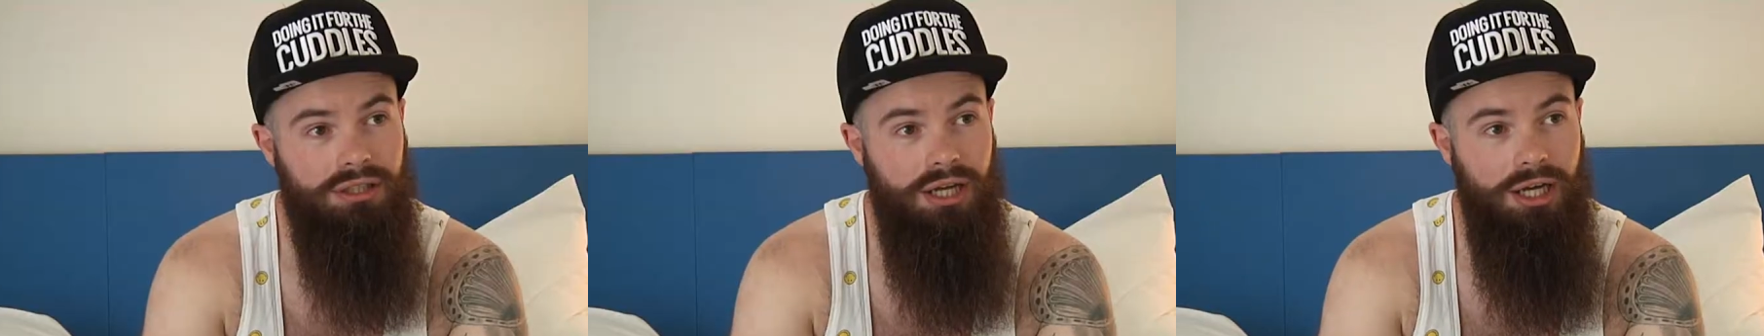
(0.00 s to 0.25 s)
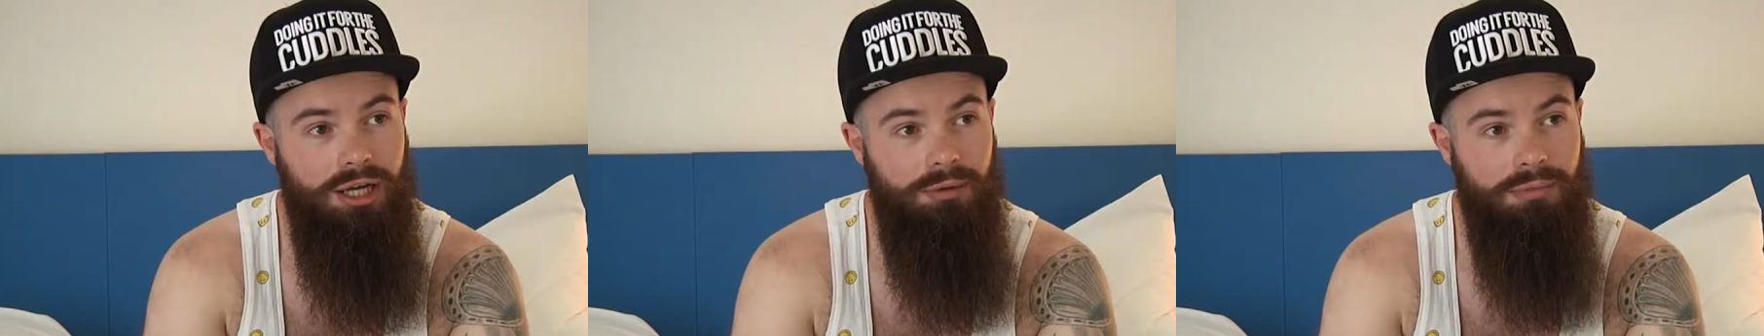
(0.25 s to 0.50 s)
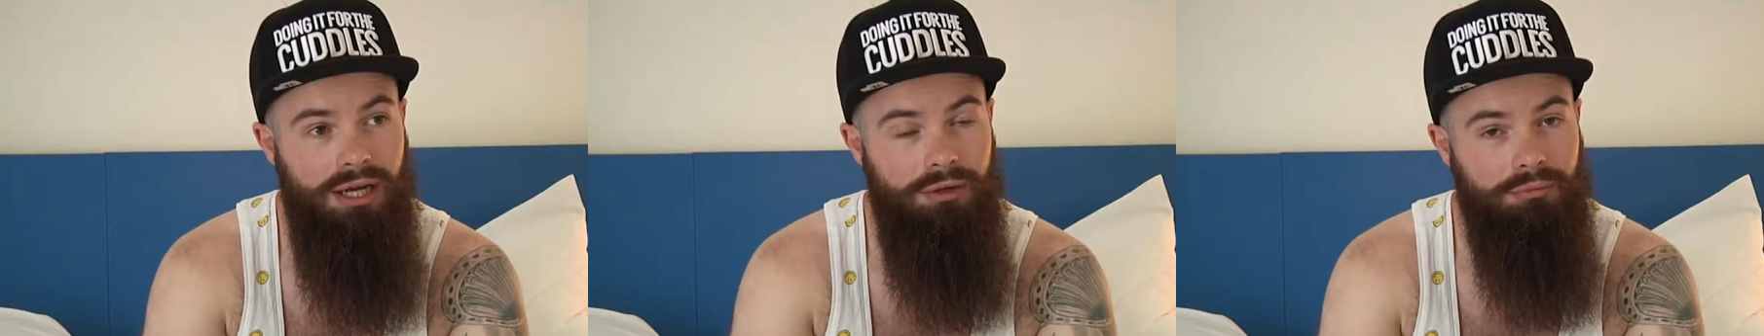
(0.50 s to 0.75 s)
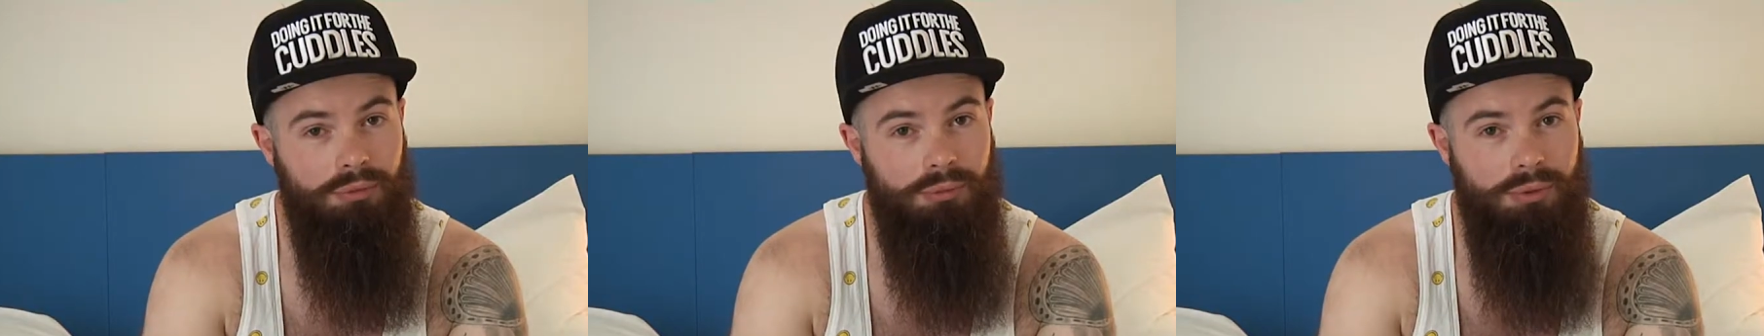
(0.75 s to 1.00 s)
um,
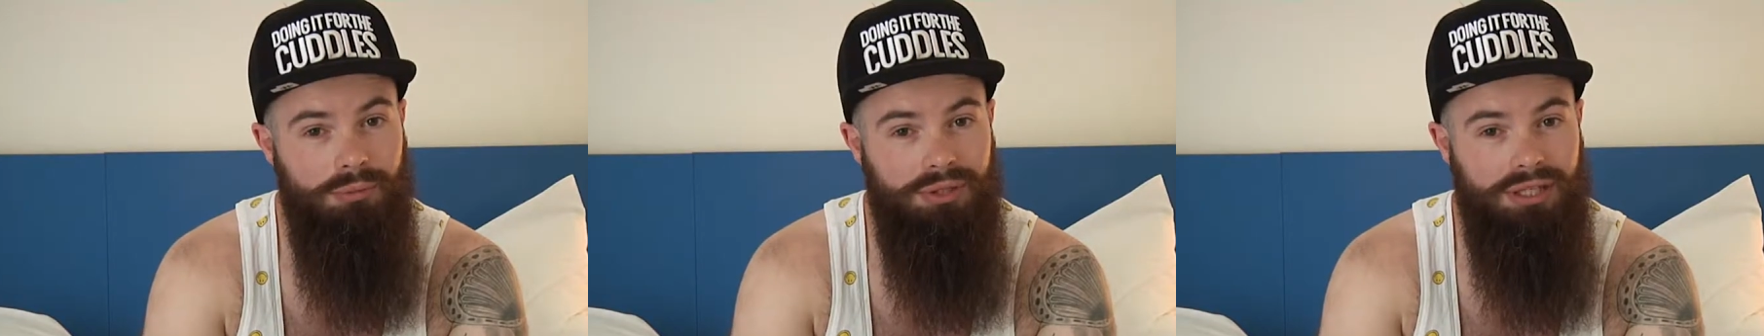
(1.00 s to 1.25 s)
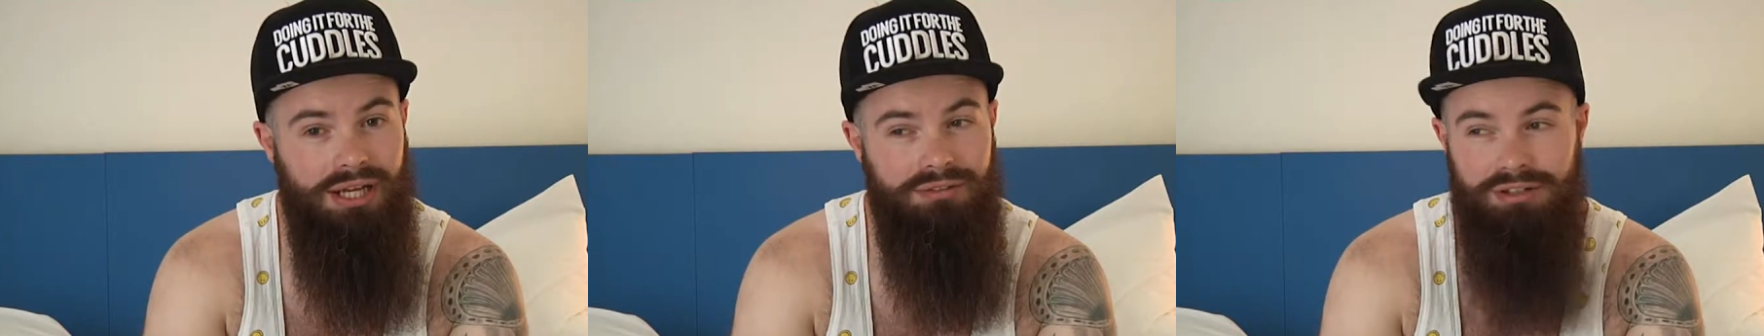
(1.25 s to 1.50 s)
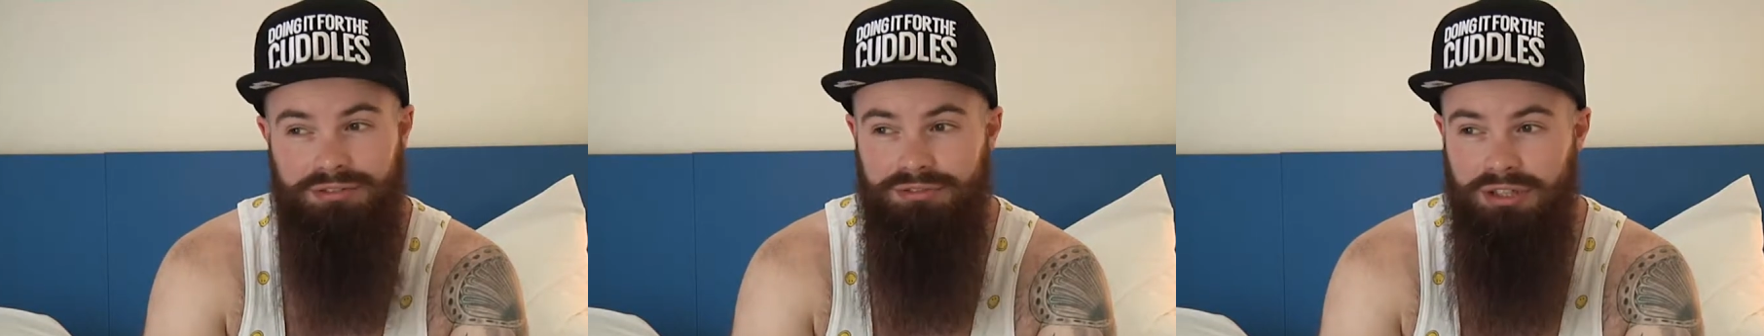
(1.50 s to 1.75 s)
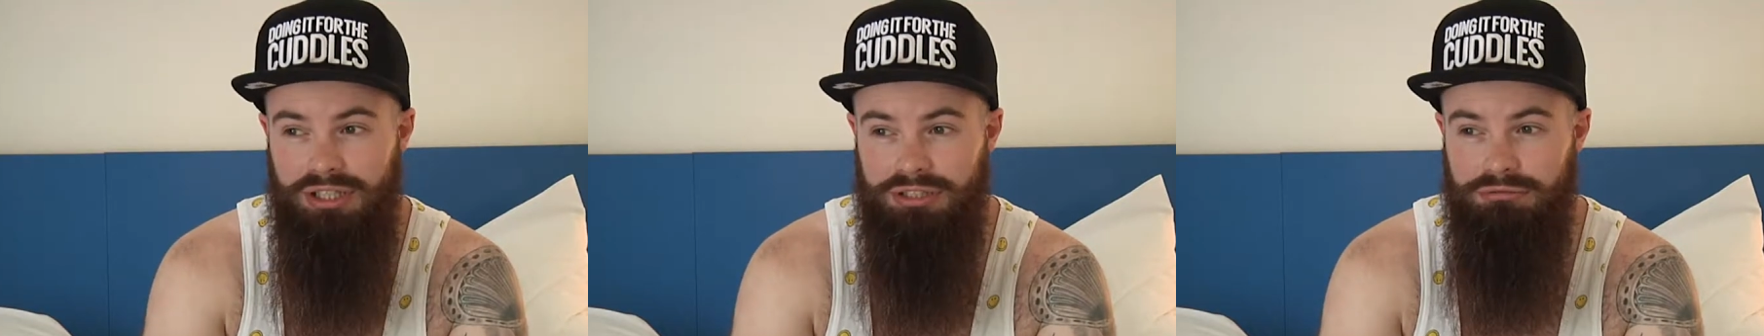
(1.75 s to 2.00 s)
and we're probably gonna have our
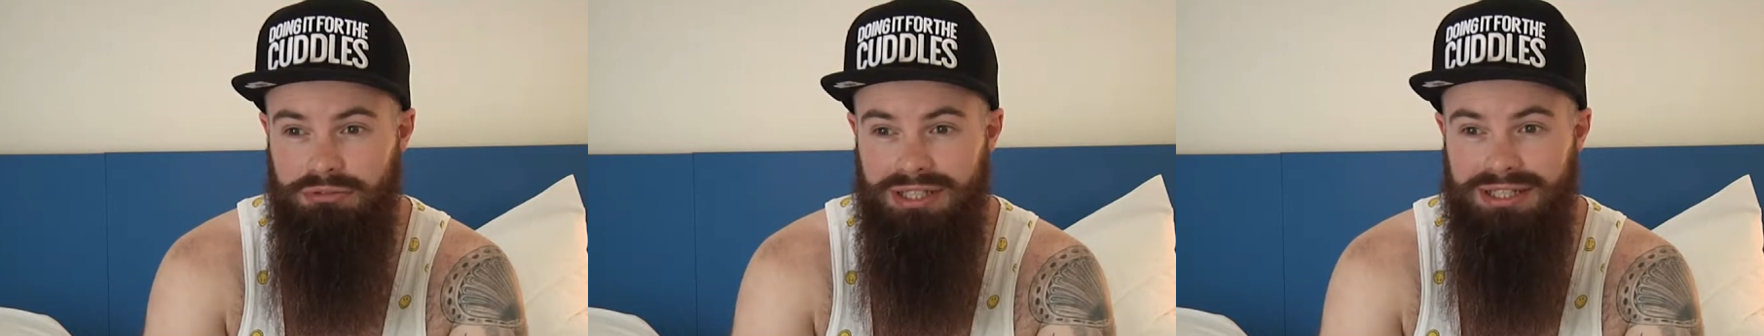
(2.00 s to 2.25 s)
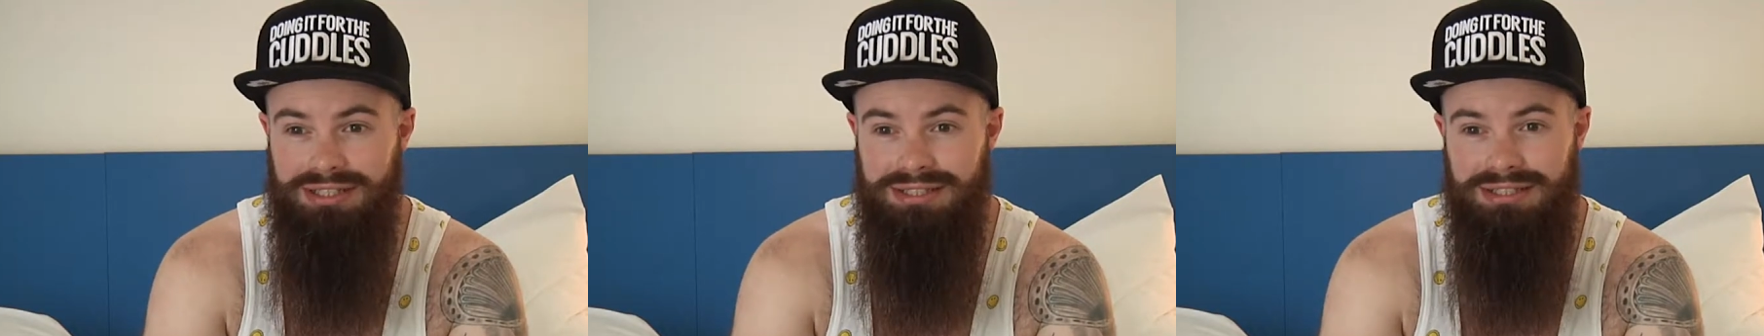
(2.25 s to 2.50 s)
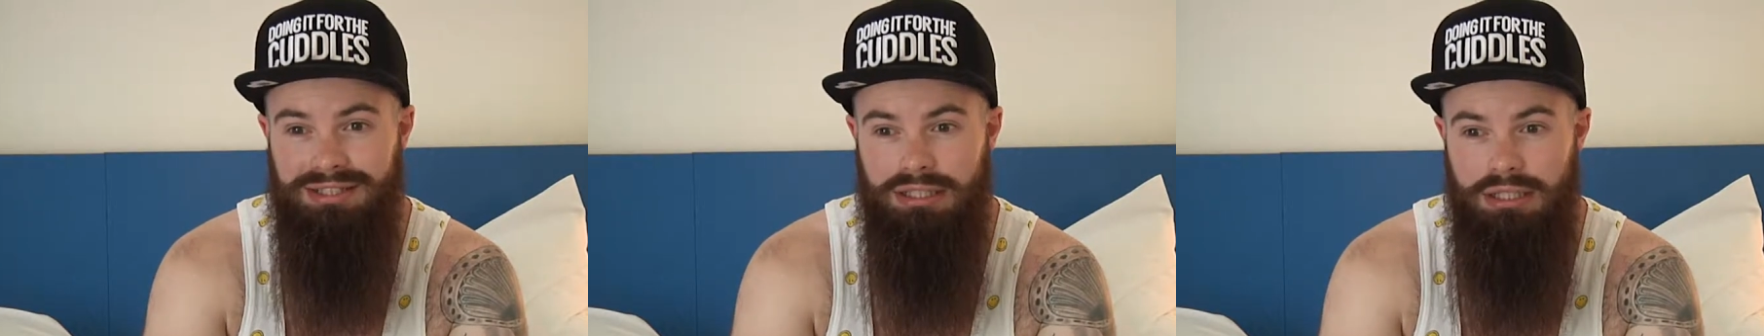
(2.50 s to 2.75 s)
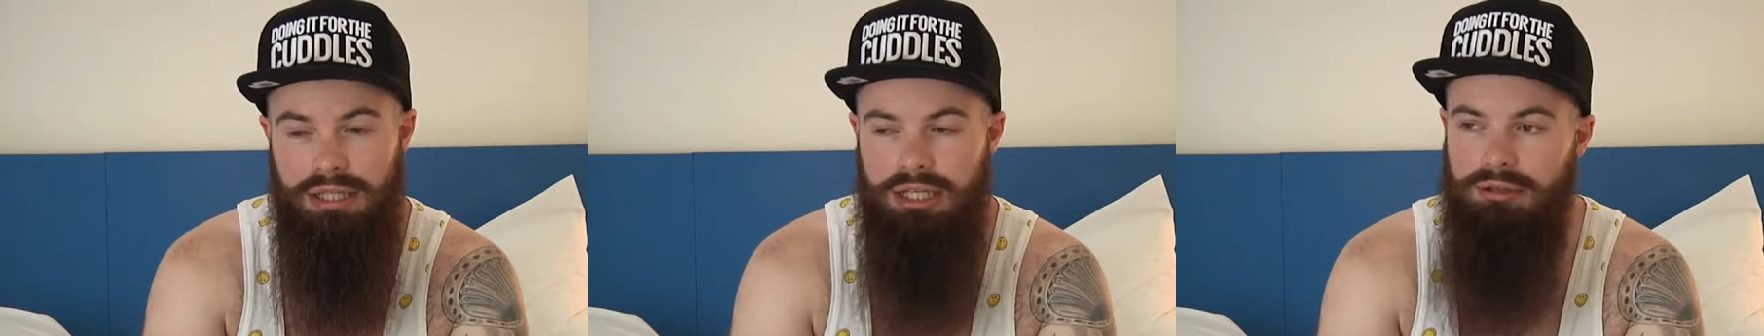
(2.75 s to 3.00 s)
first release,
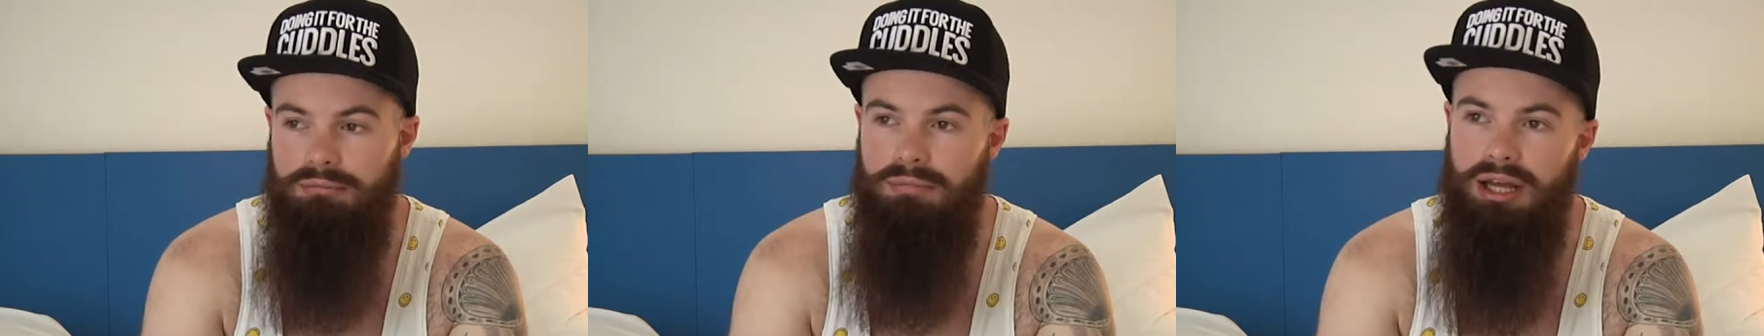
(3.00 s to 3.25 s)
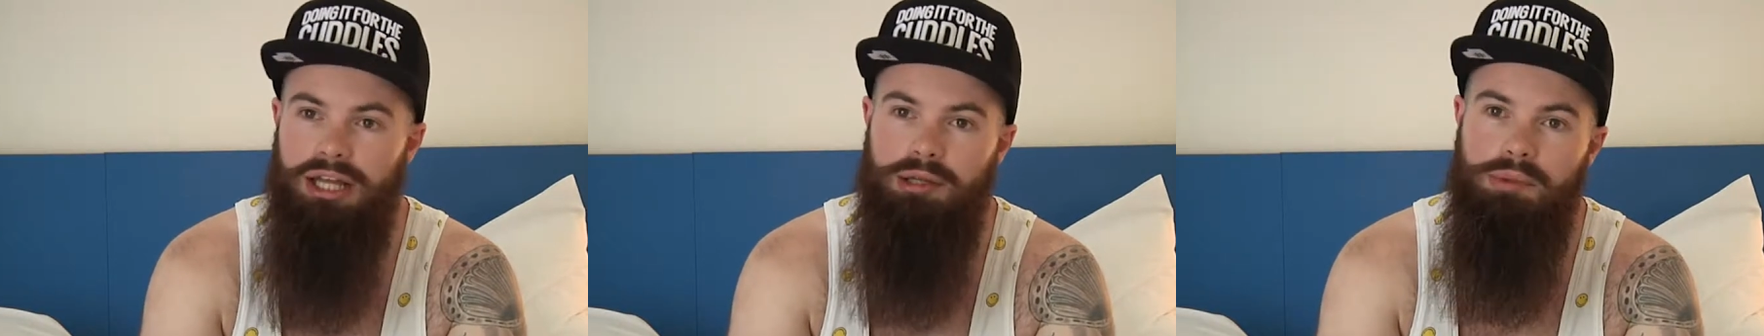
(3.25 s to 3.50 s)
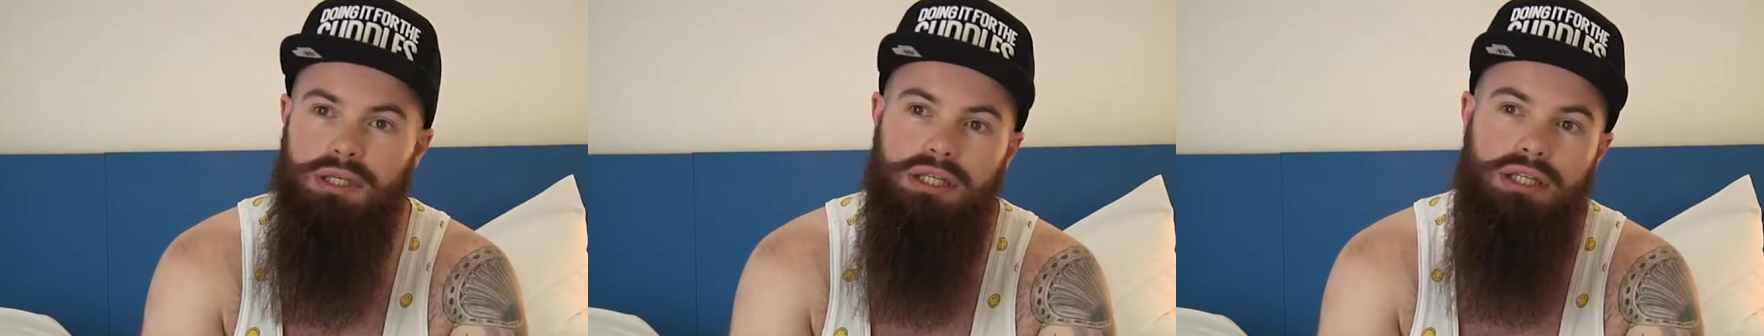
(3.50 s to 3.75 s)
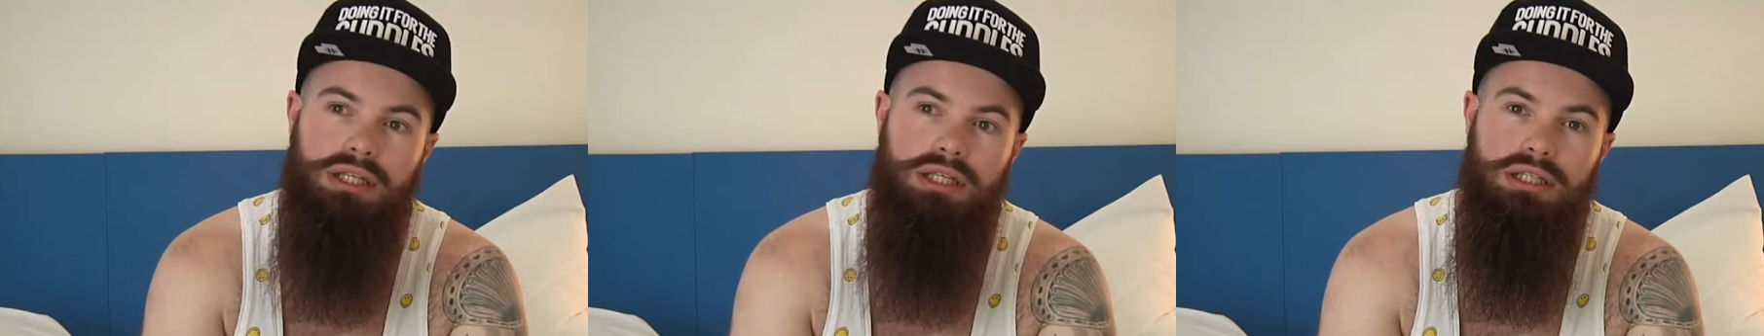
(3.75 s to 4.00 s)

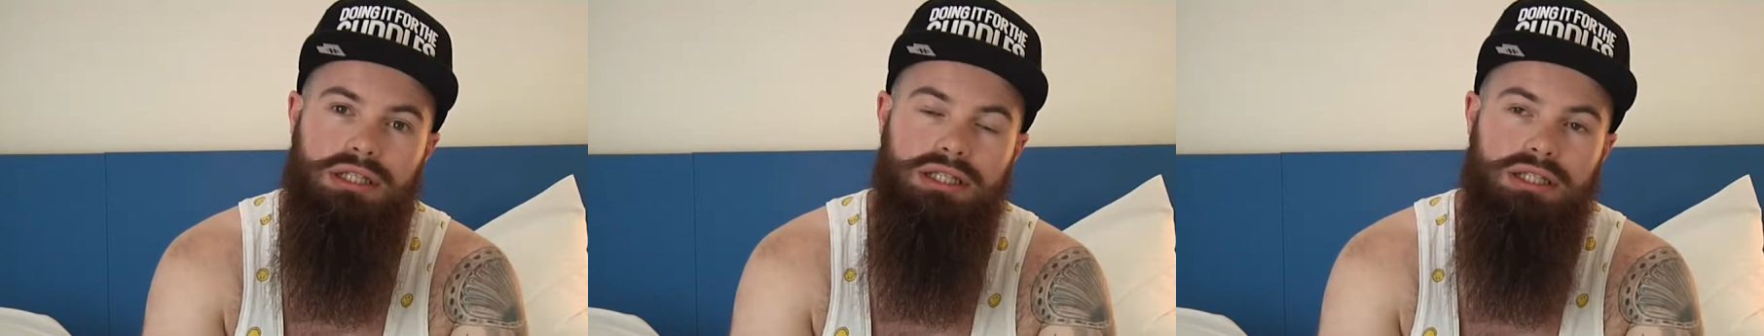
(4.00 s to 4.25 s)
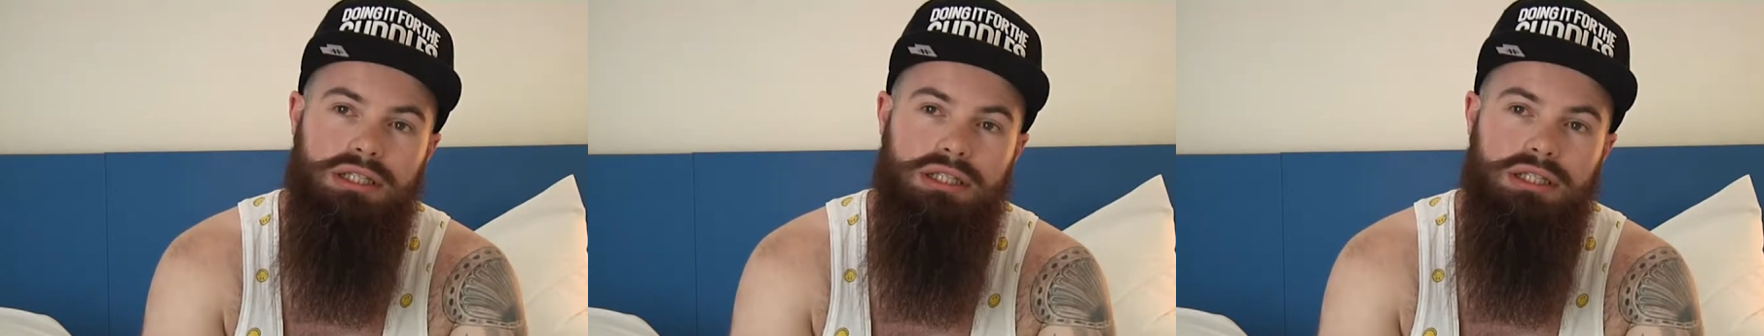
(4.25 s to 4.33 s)
maybe